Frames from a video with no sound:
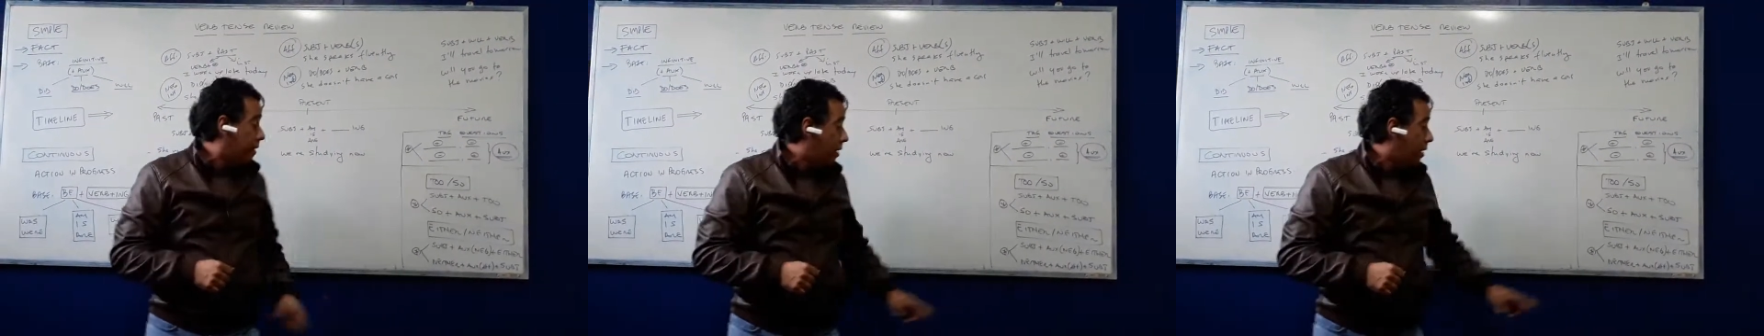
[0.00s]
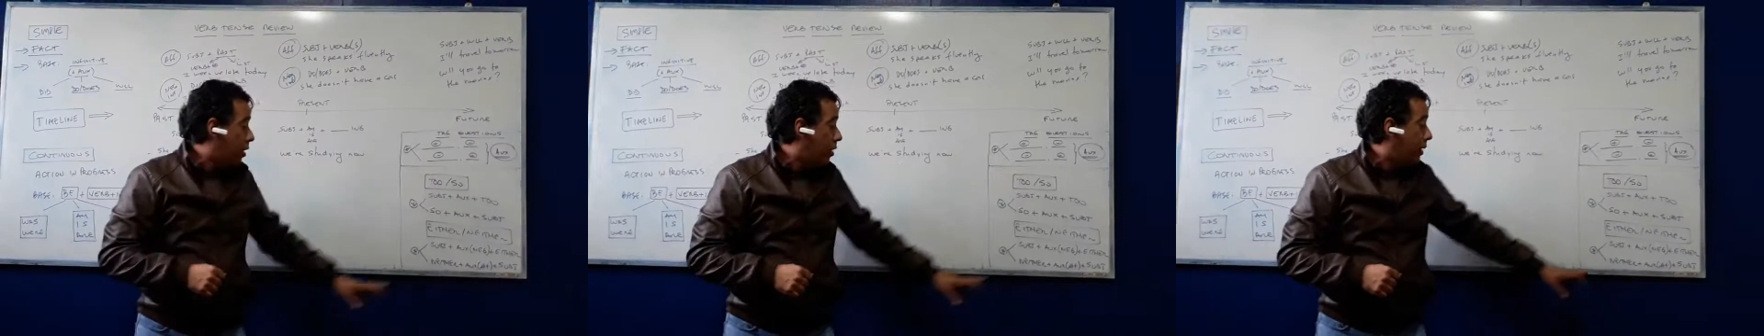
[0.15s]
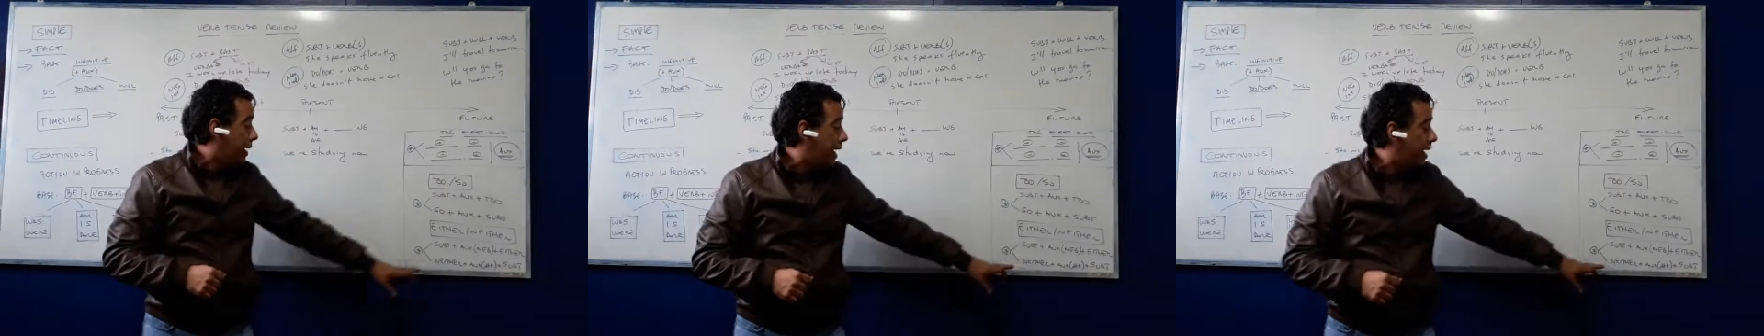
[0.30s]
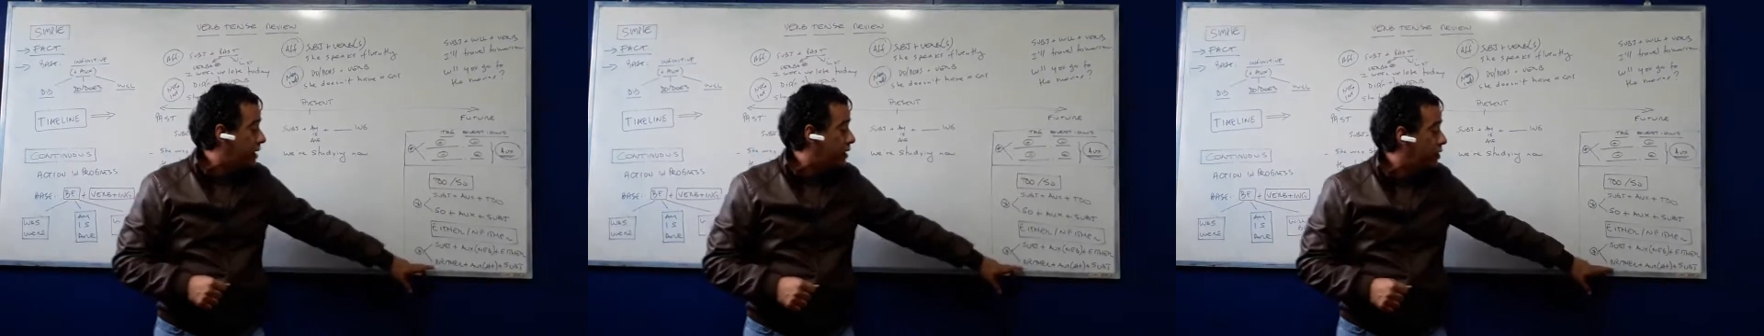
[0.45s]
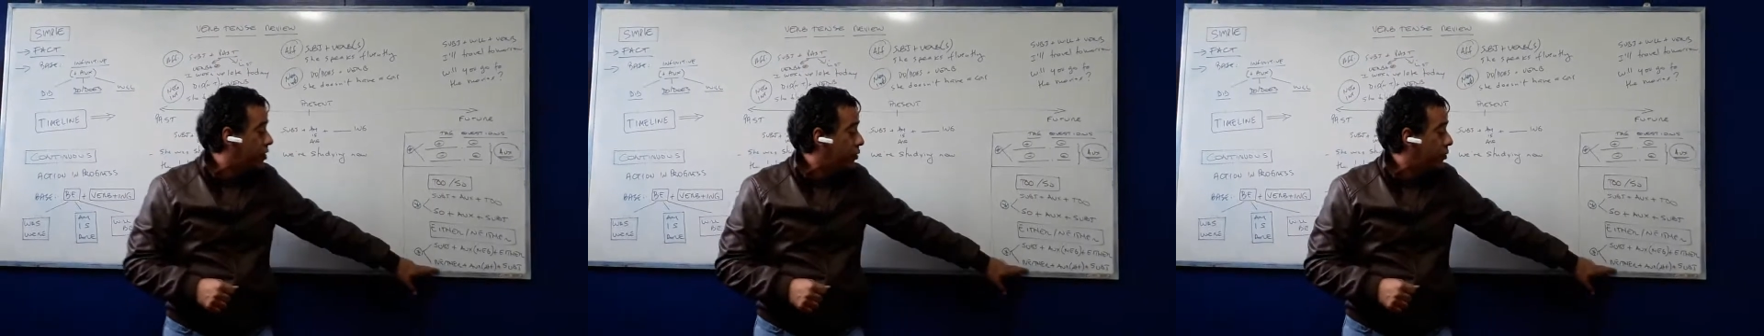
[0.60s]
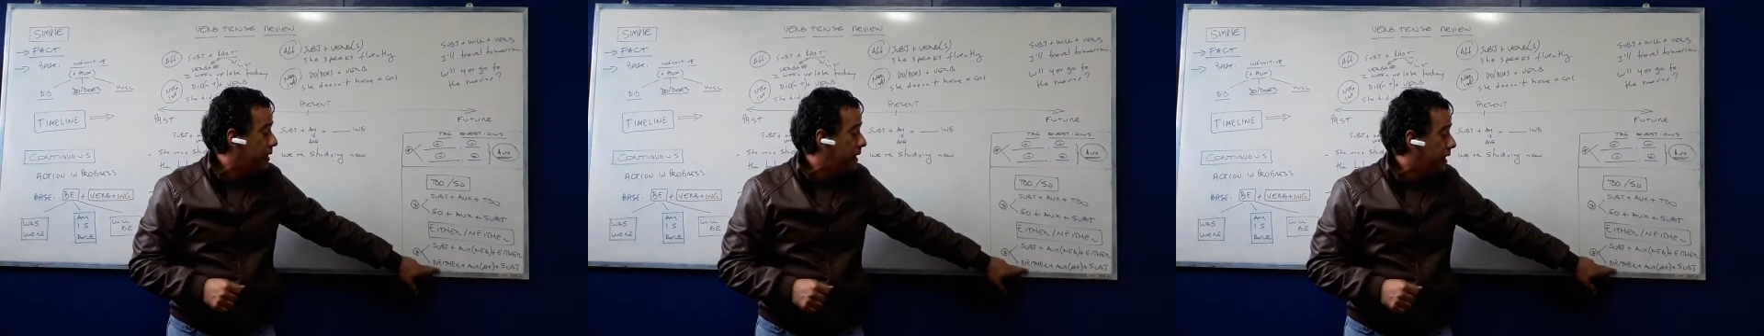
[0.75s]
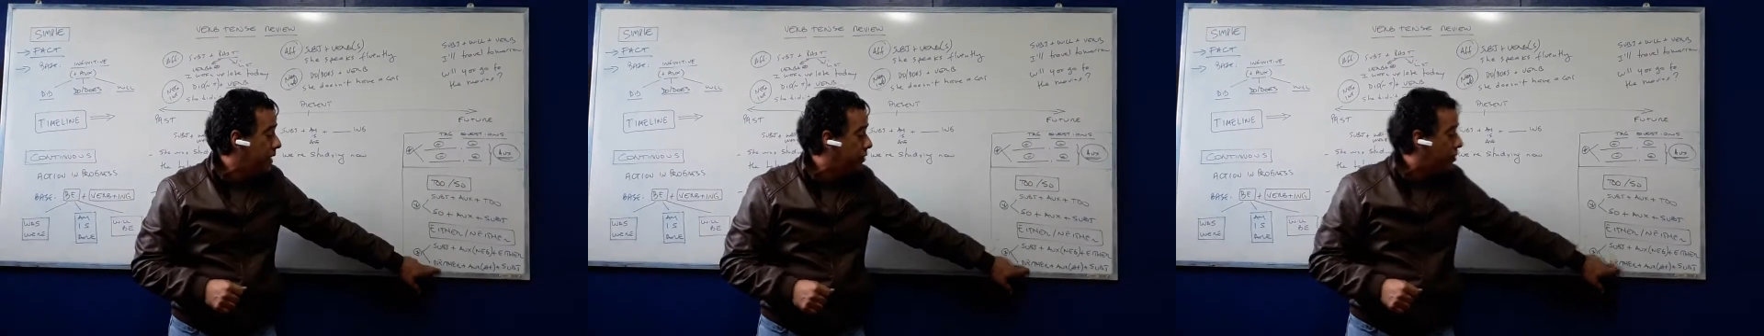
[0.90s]
Okay, so
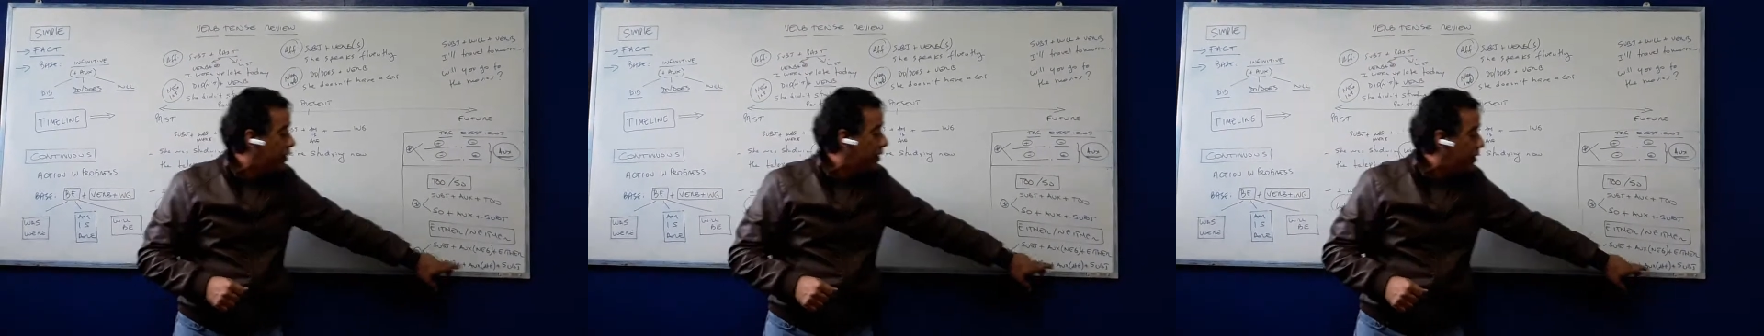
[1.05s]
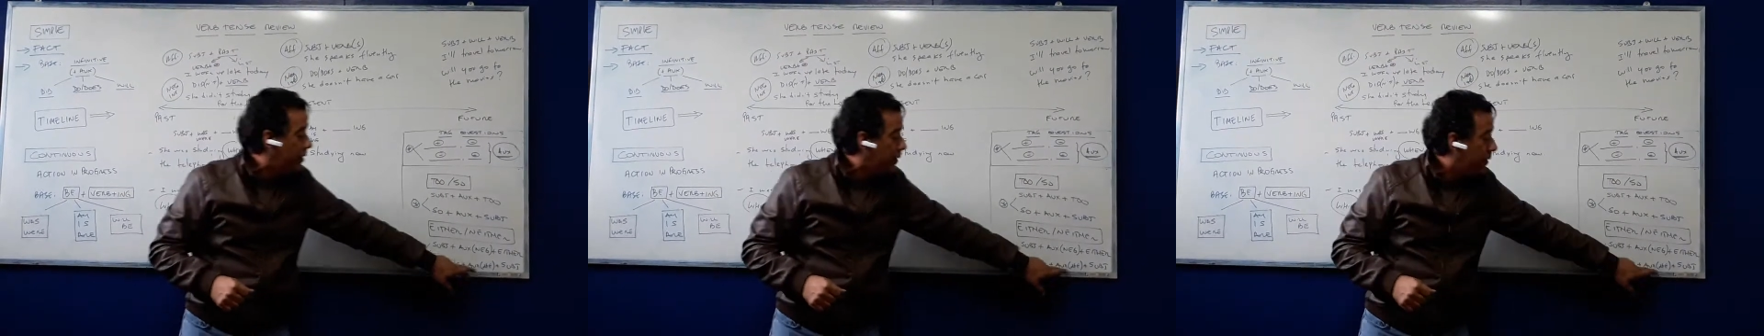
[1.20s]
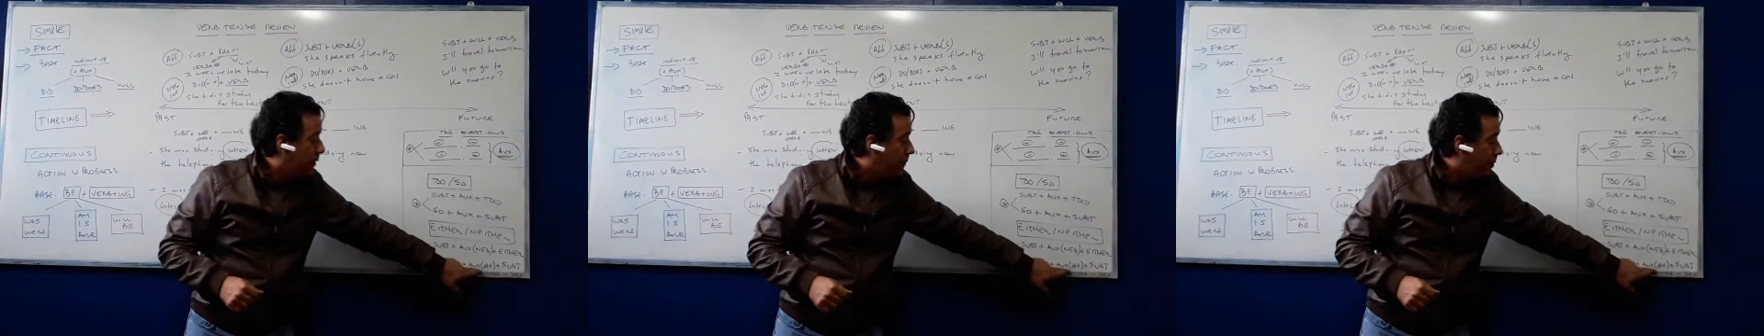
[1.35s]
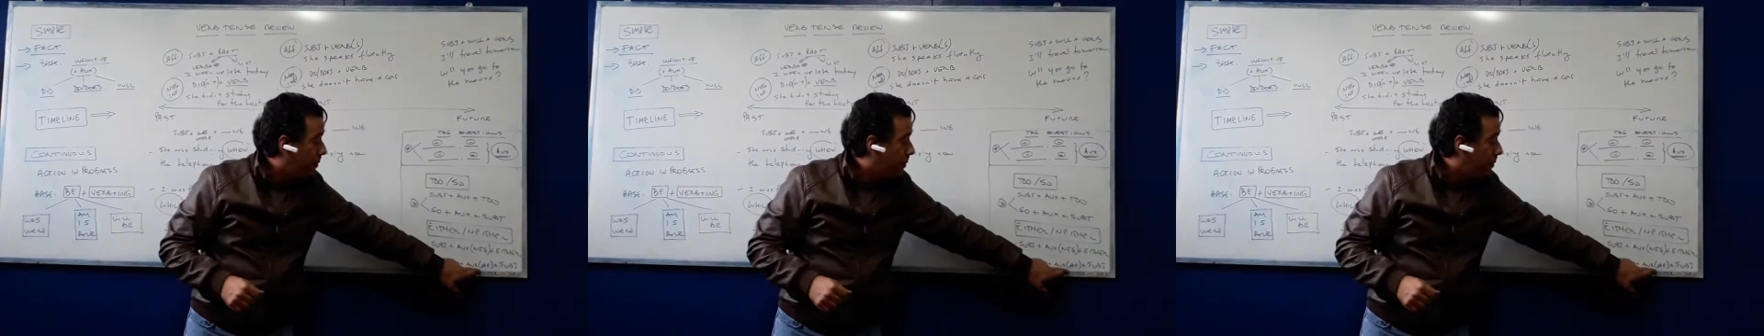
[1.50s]
neither,